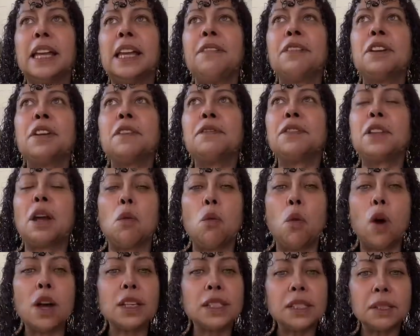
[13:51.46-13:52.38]
Even if there
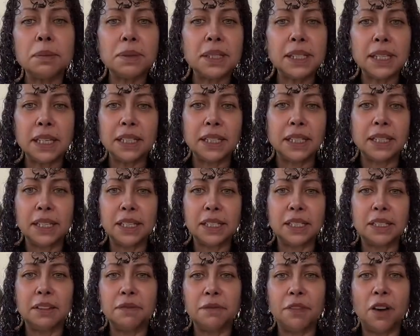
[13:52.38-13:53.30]
was some
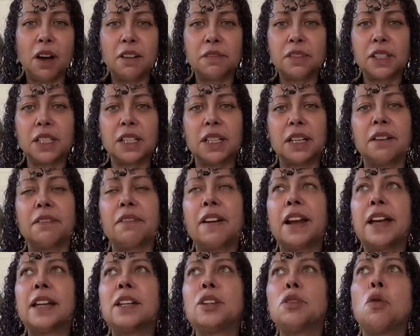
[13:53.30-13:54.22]
silliness involved in it, right?